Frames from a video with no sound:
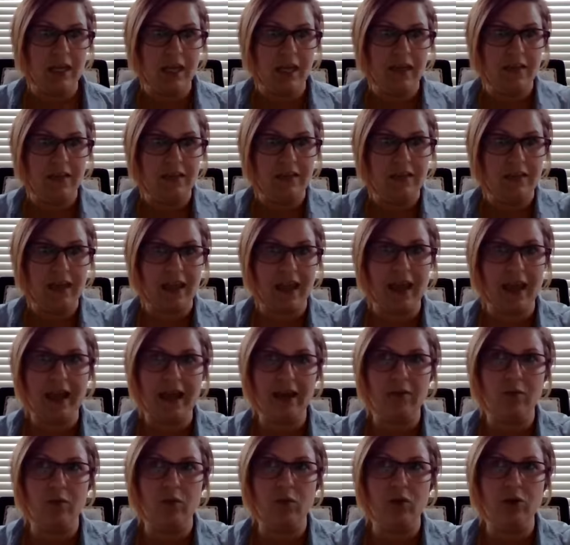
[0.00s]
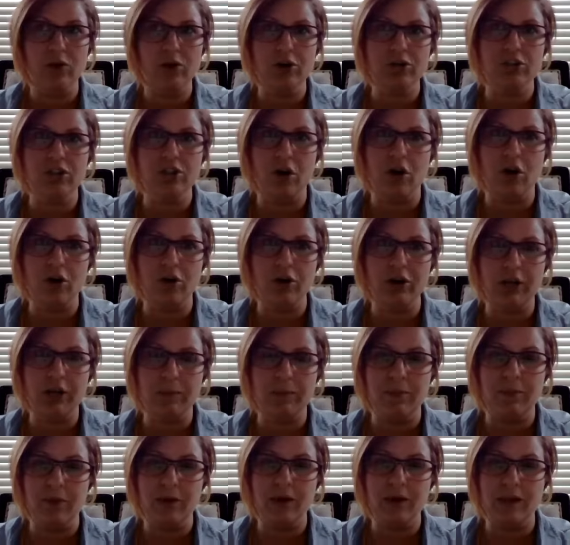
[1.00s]
And then they had words
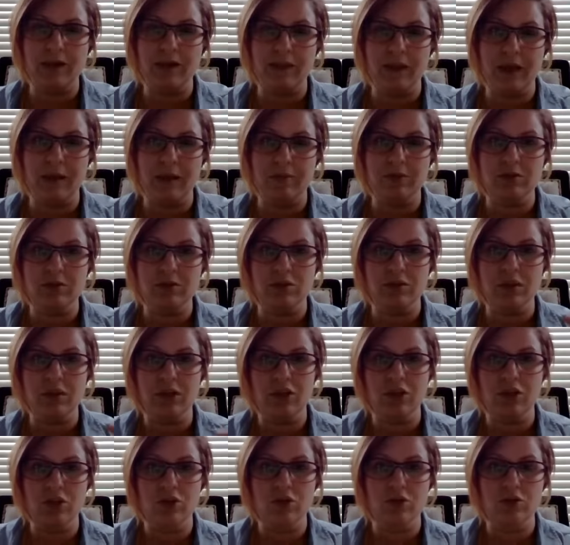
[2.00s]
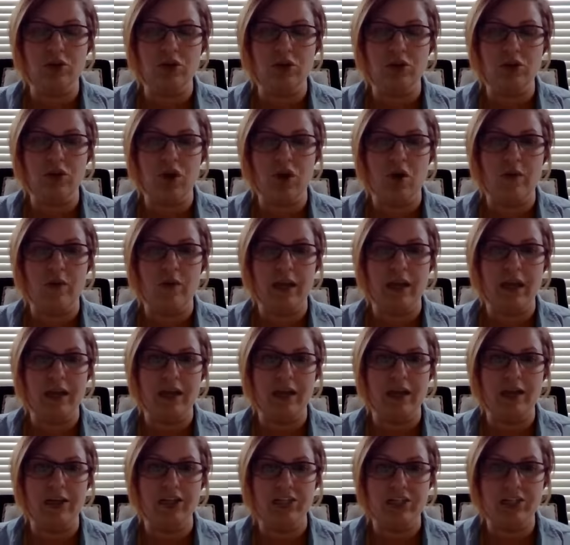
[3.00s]
already put in them, so then you could go in
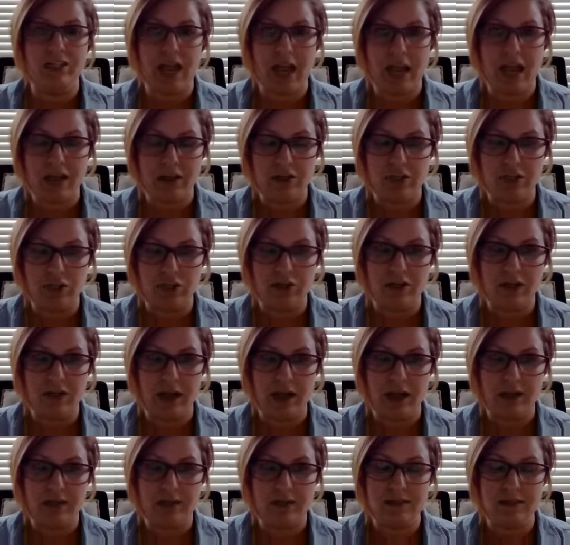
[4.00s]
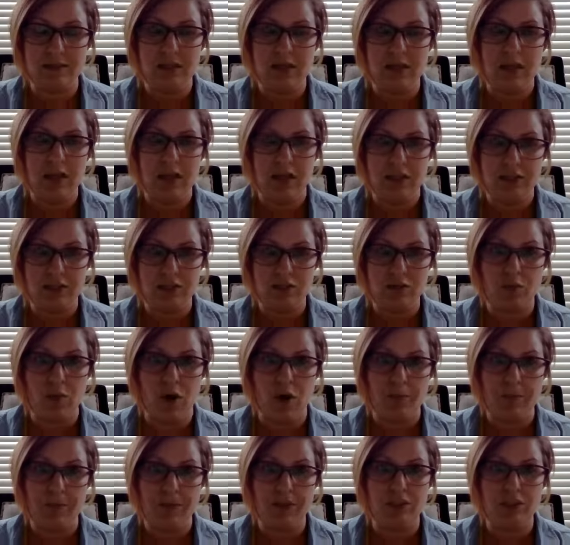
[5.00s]
and just add your text and
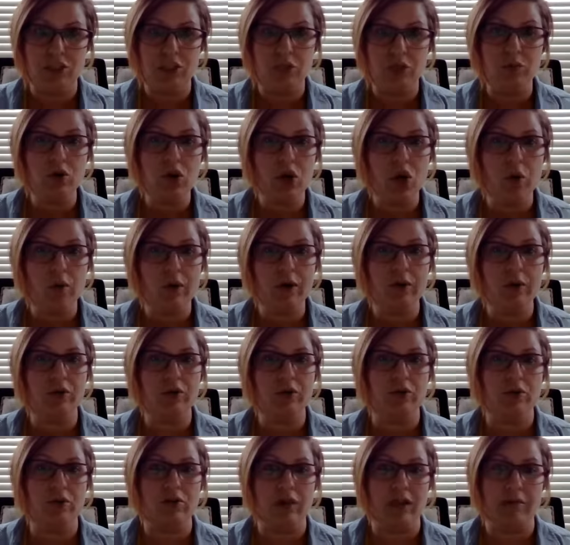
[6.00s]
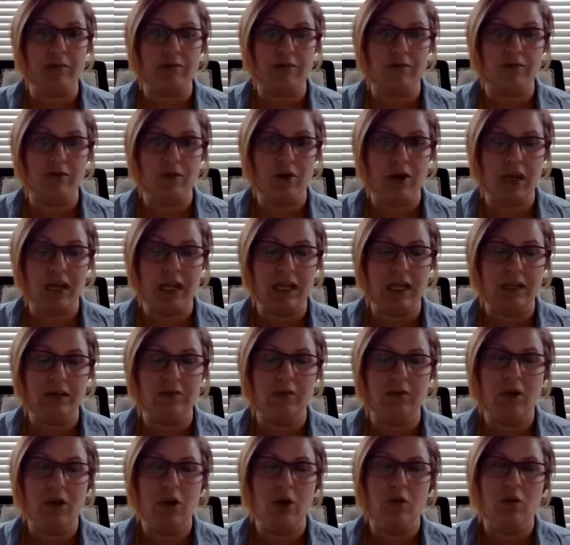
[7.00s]
swap it. So you know what it would look like beforehand.
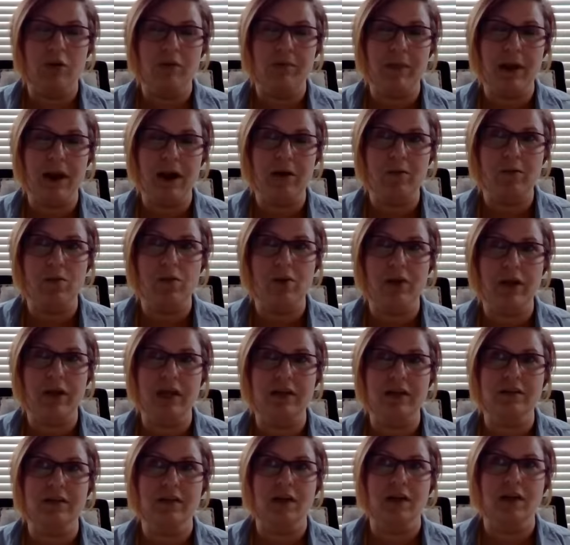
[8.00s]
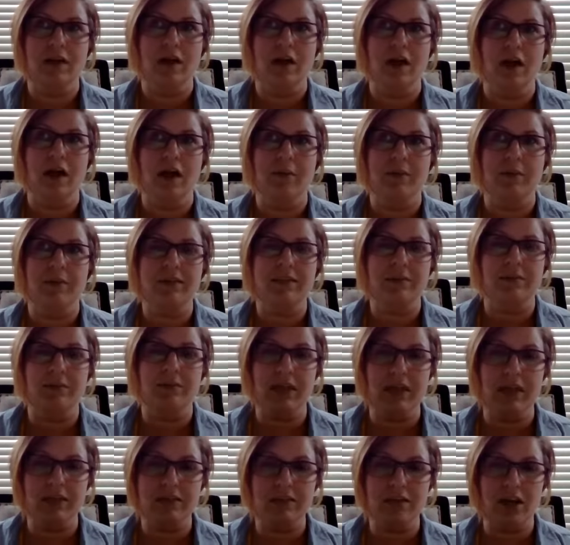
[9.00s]
With PowerPoint, it's a
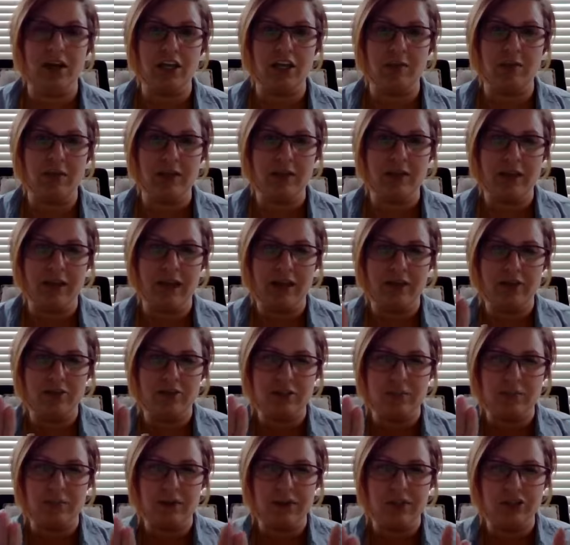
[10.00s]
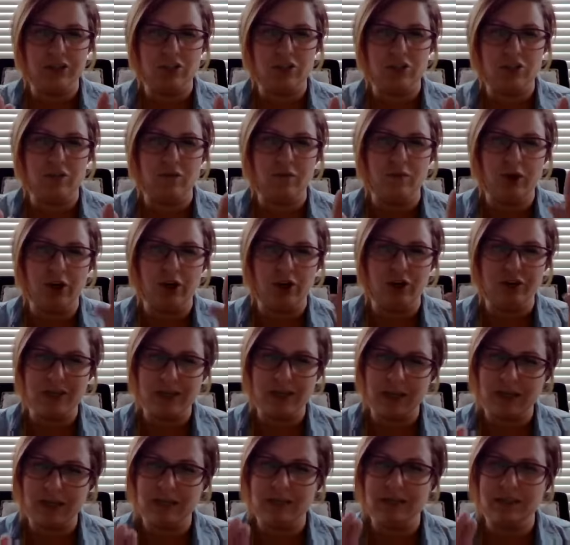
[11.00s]
blank document. Yeah, there's a picture of where your
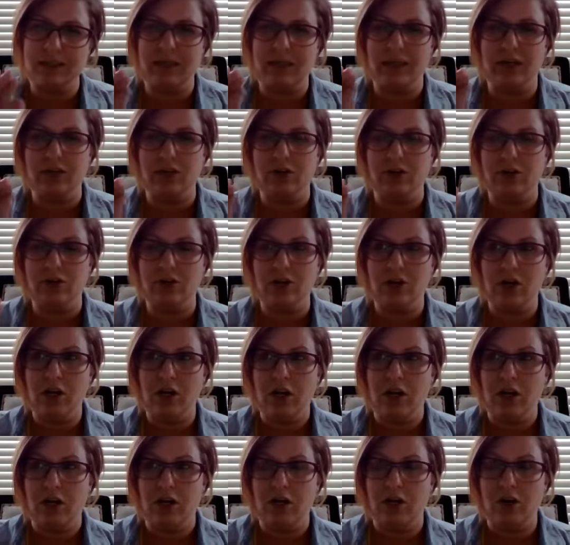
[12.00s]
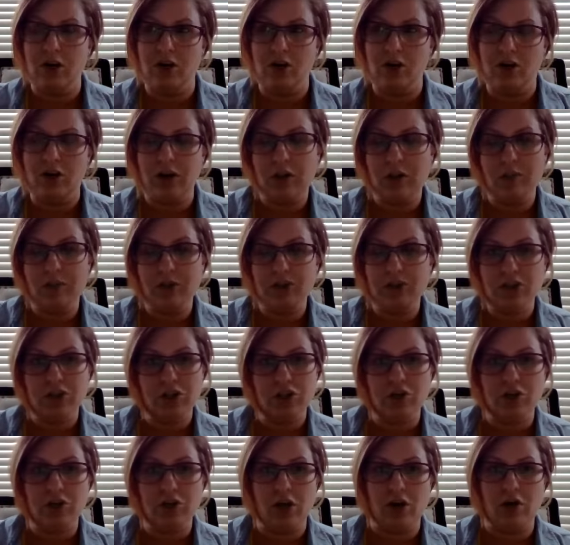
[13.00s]
text and your image
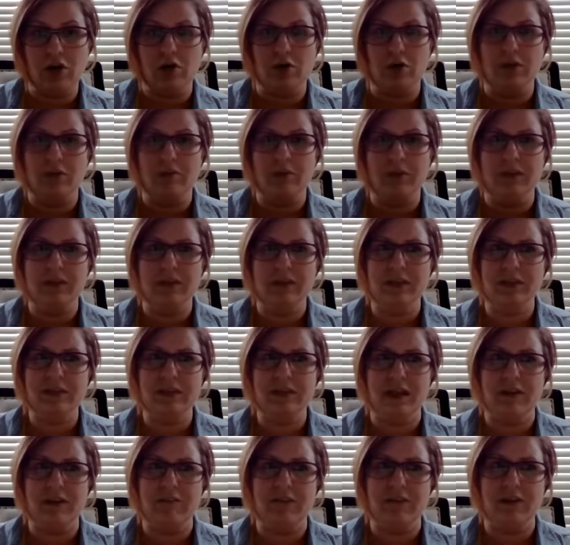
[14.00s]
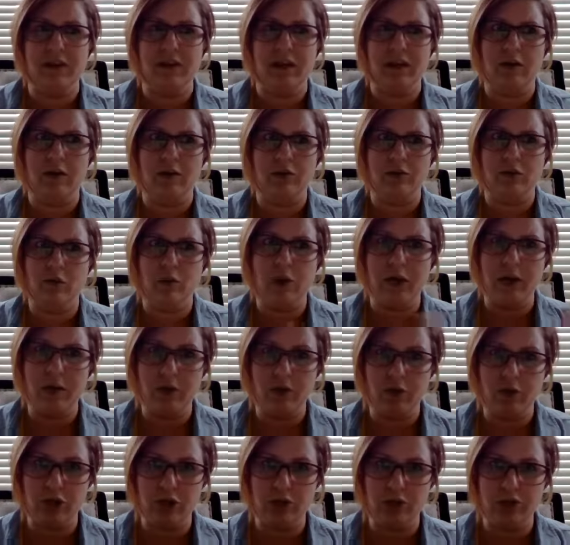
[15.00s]
could go. But this, I feel like, was way
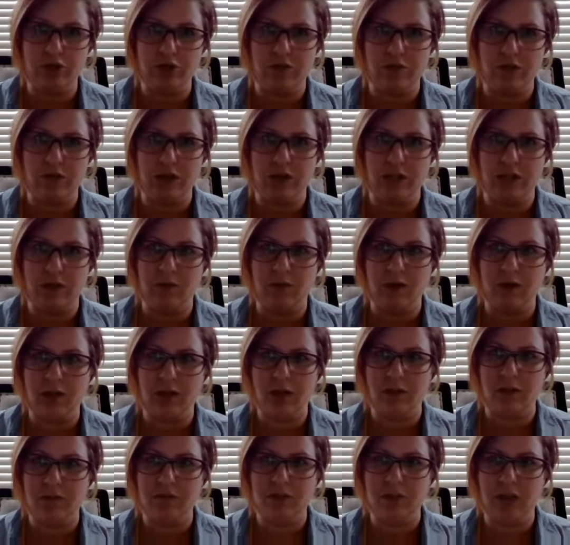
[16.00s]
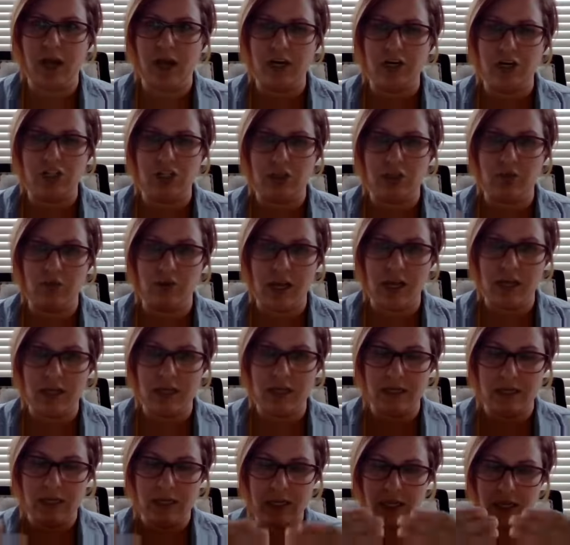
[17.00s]
more user-friendly when it comes to actually
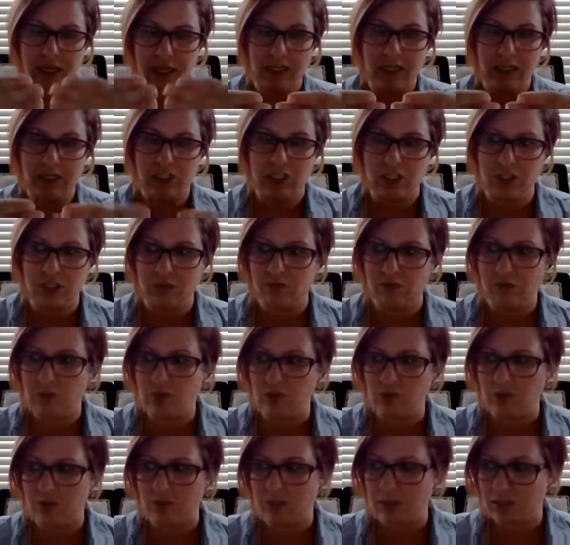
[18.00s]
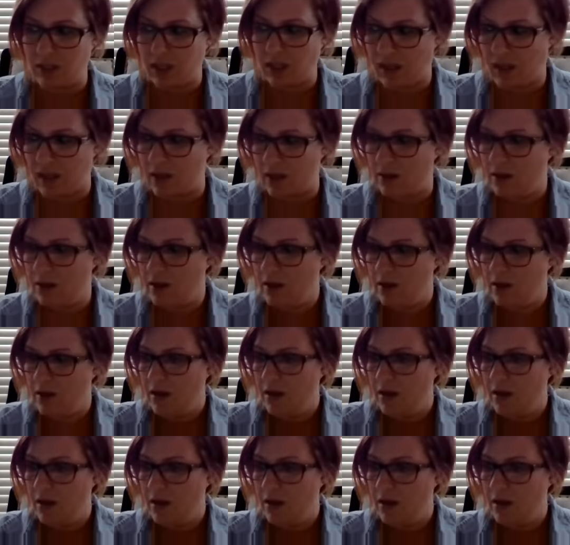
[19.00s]
creating each individual slide.